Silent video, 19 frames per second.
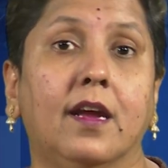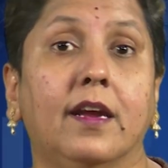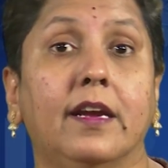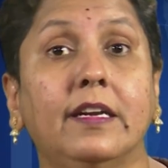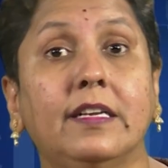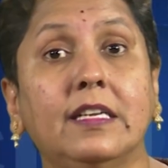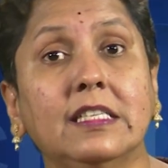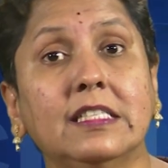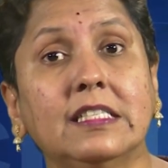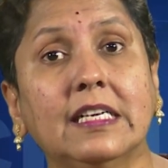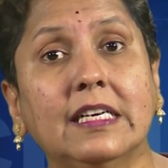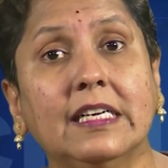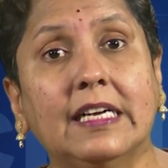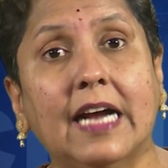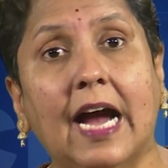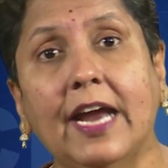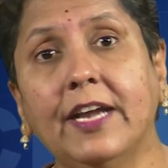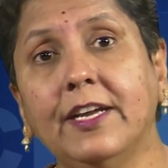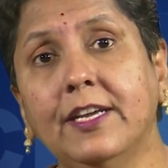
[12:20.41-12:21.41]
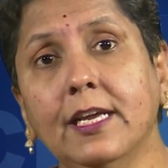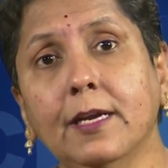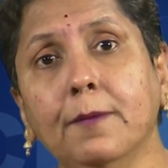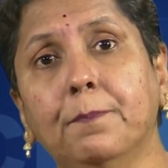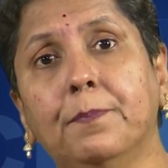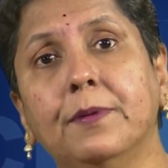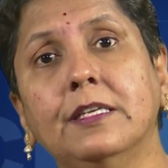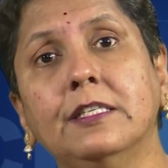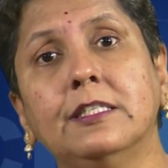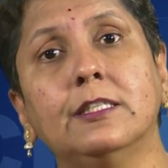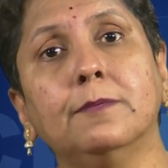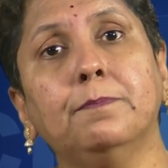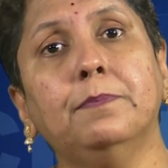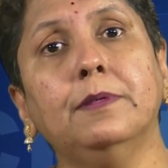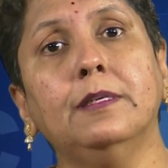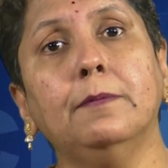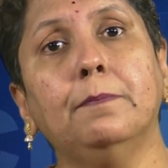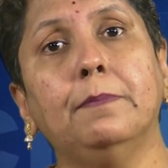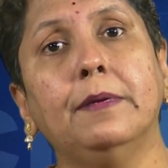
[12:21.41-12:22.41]
It is the guiding
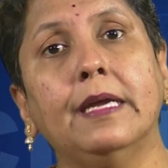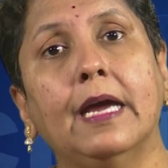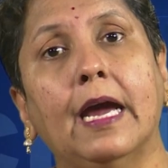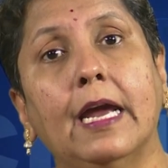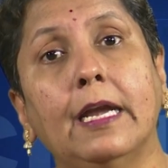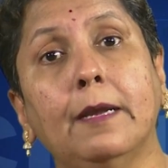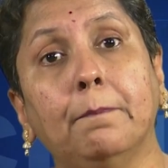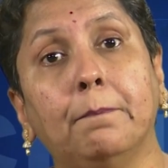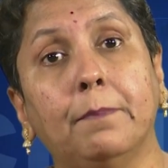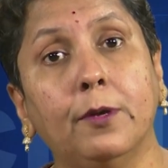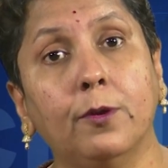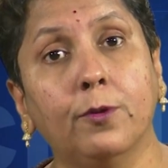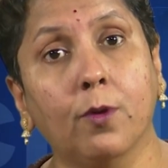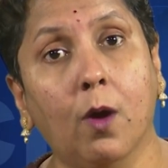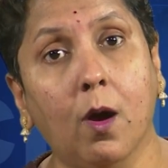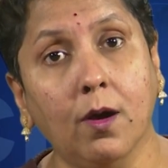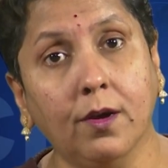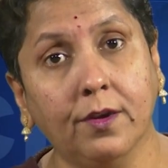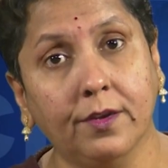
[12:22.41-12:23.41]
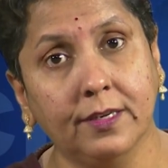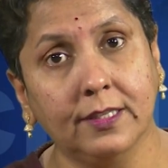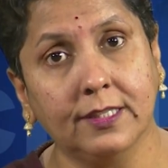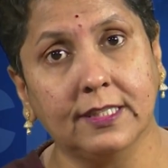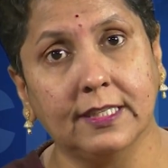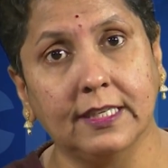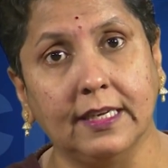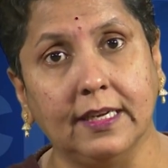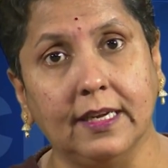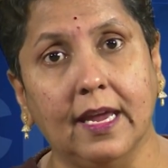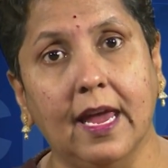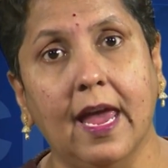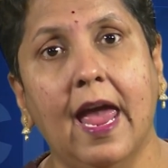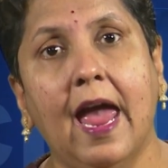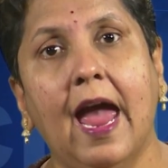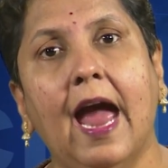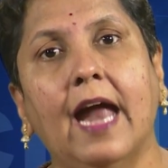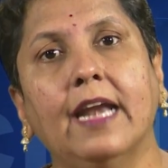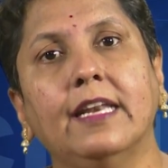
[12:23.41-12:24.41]
principle behind bureaucracy
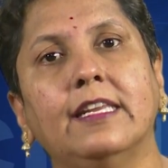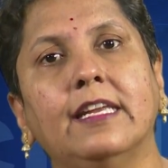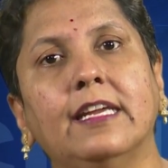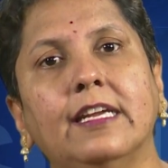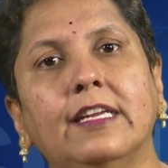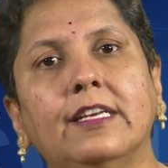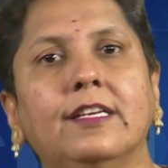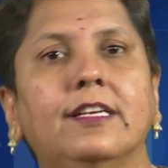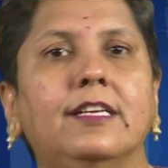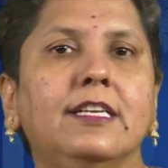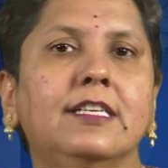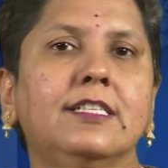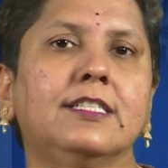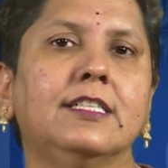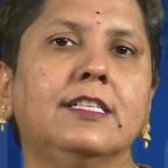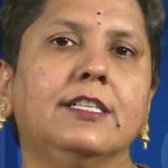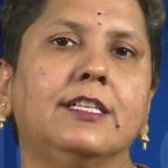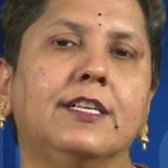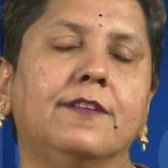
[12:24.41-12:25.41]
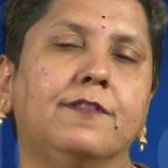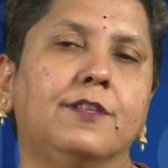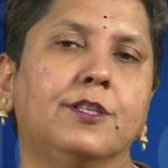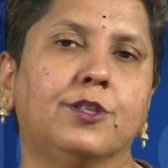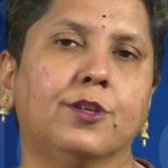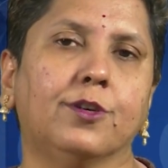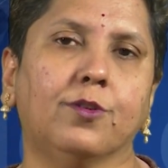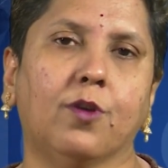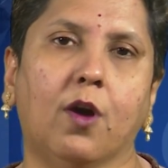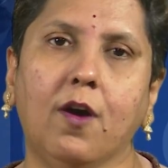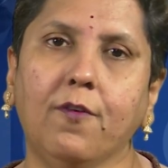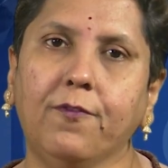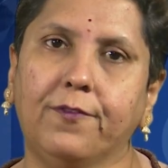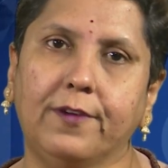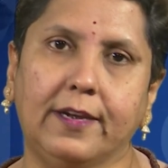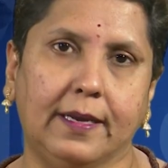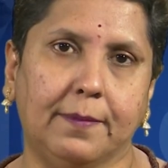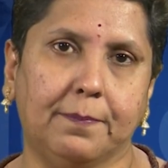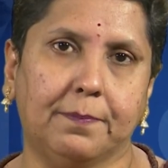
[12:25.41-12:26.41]
and the increasing division
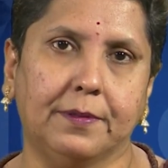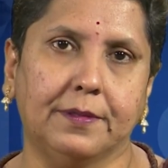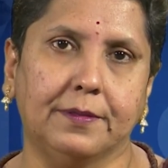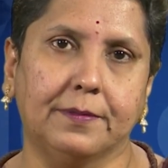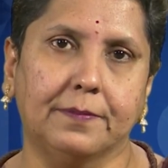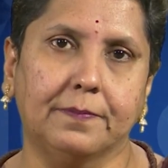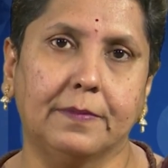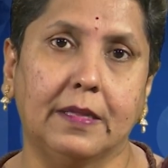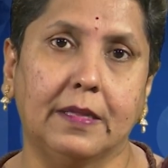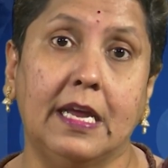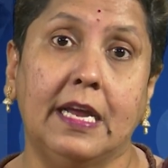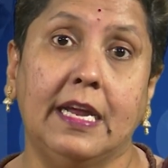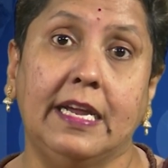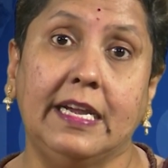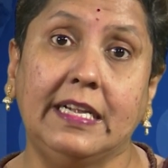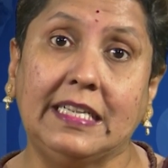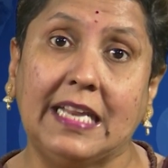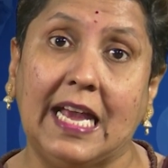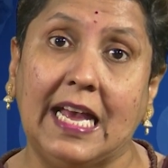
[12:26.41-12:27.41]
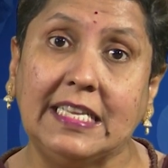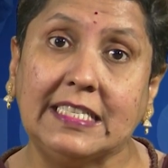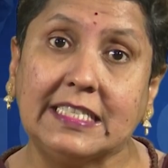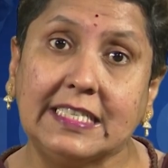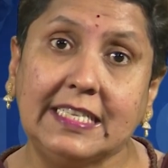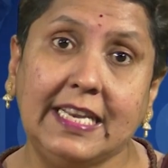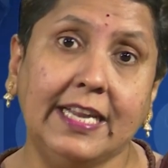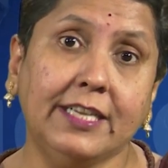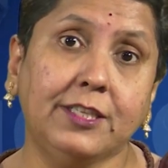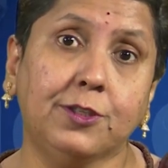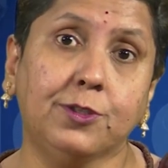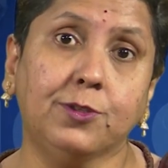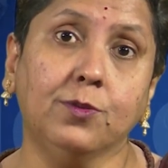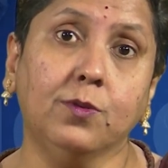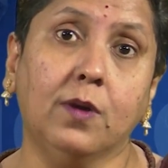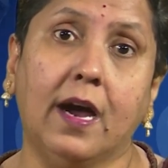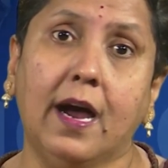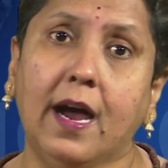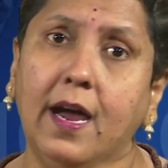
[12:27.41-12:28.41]
of labor. It has led
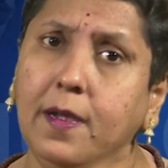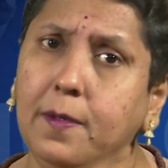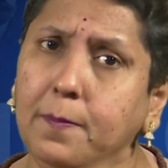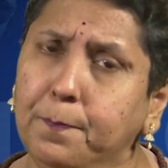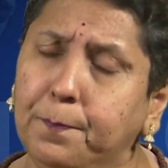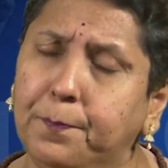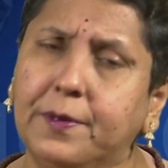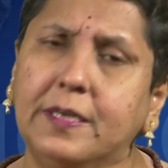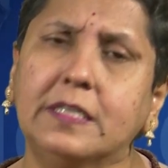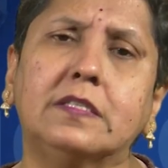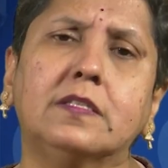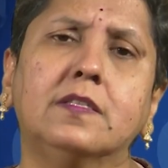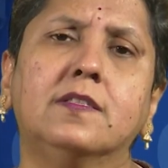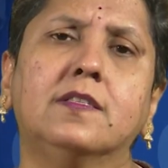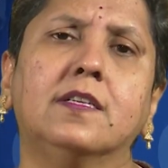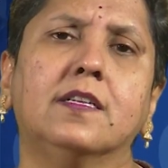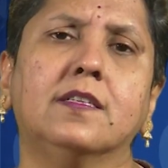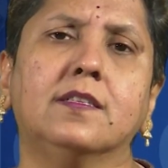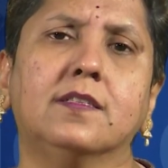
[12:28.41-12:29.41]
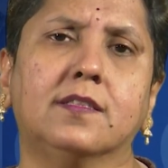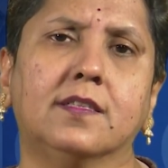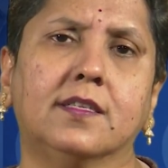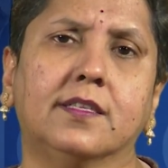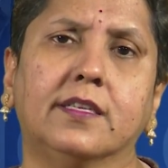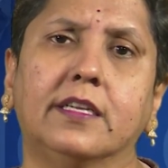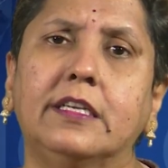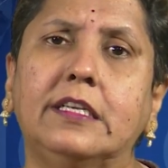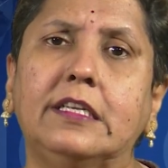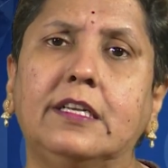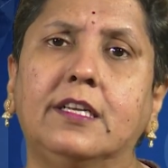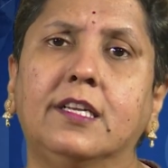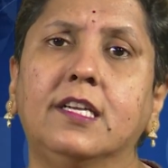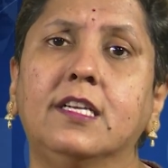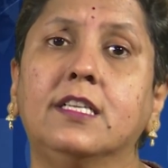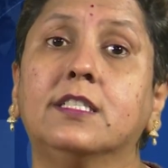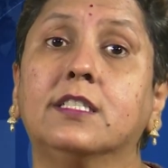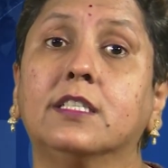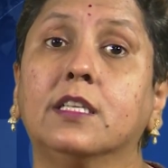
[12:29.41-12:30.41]
to unprecedented
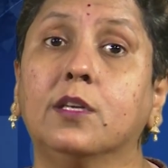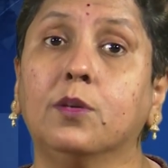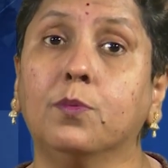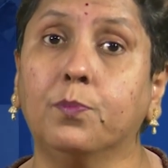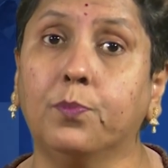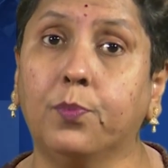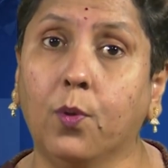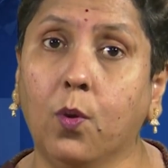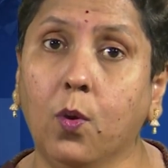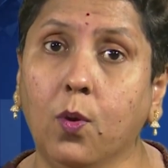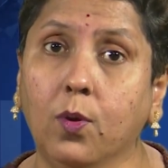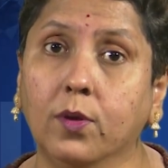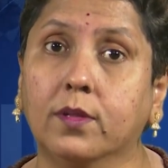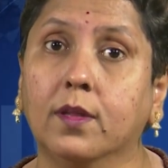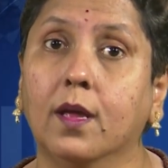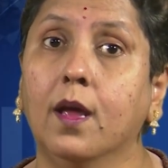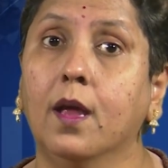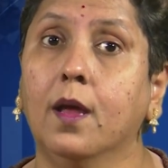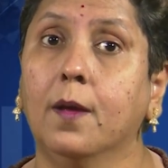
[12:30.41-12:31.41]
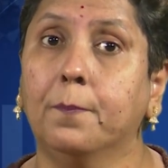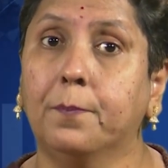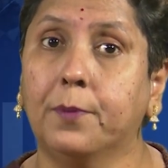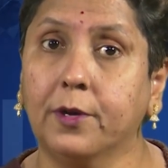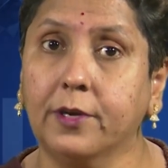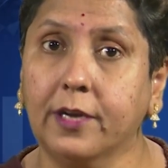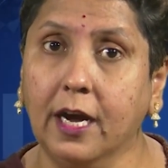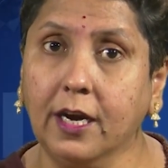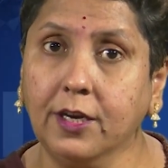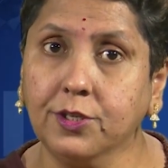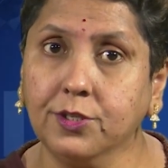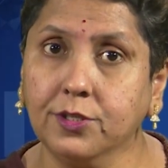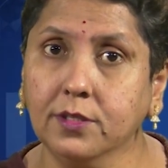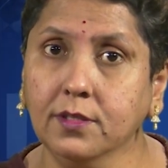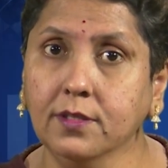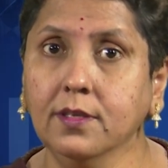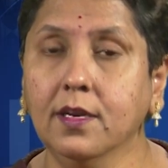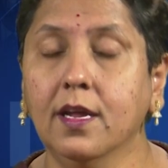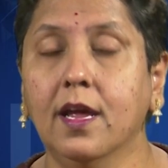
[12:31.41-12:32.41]
increase in both
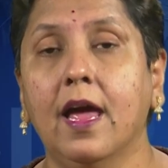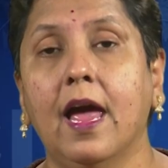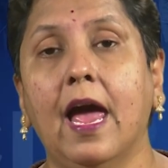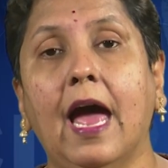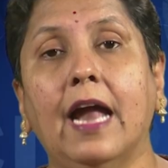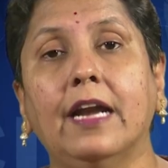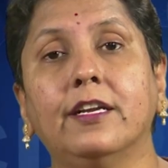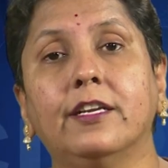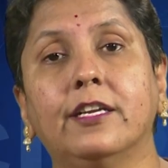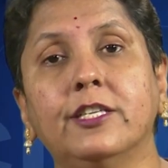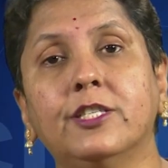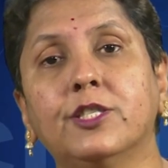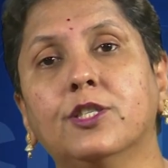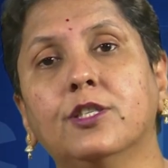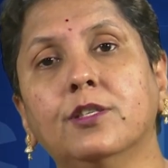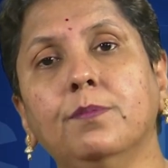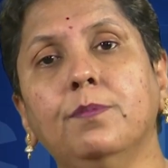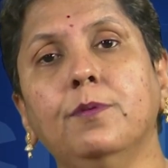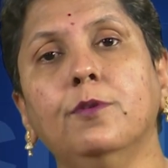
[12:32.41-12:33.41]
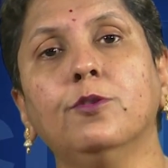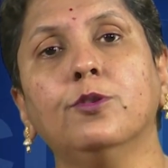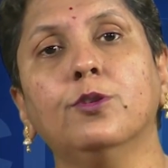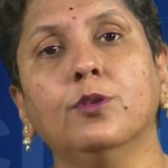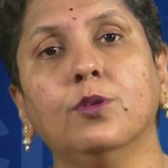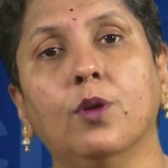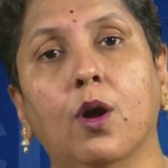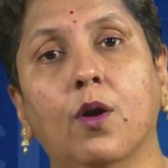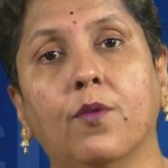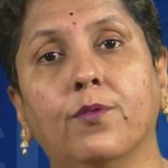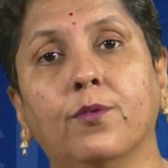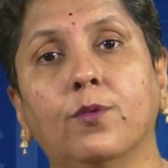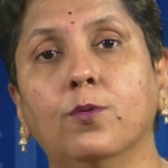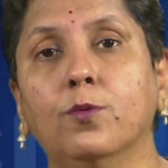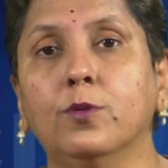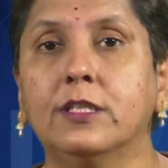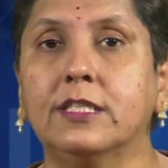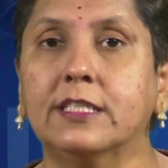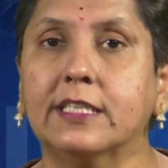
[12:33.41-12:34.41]
production and distribution of
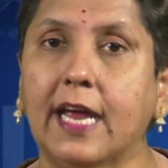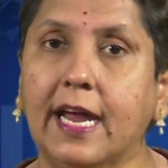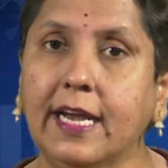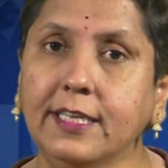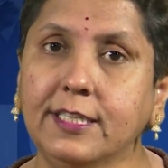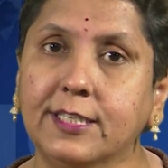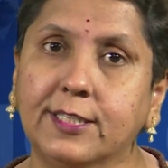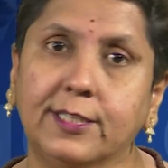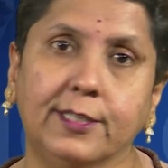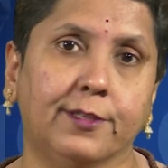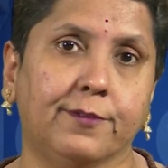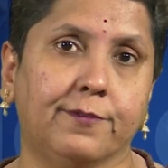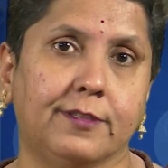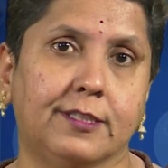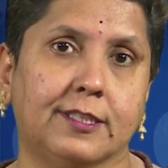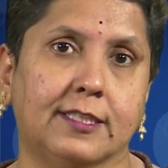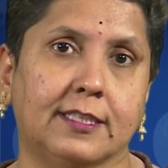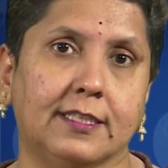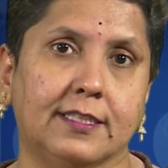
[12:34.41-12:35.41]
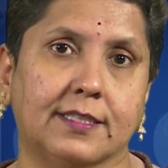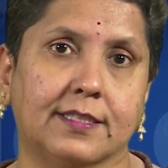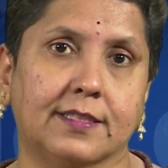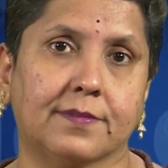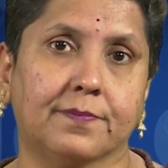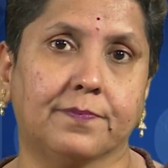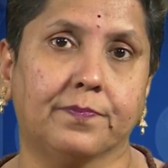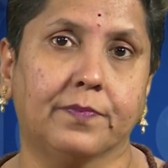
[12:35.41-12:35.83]
goods and services.